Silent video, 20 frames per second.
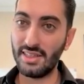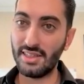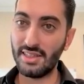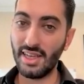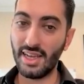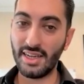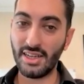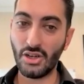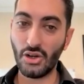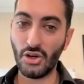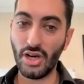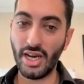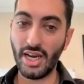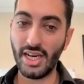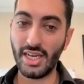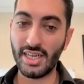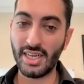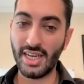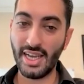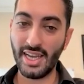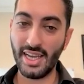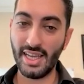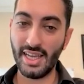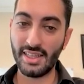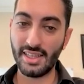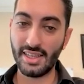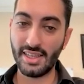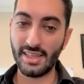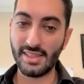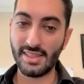then go ahead
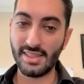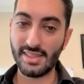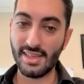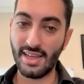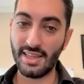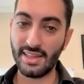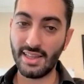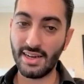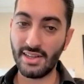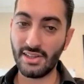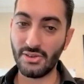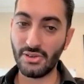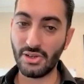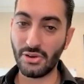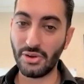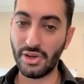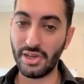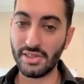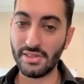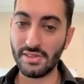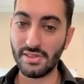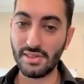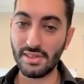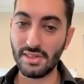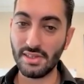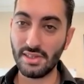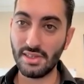and send another request.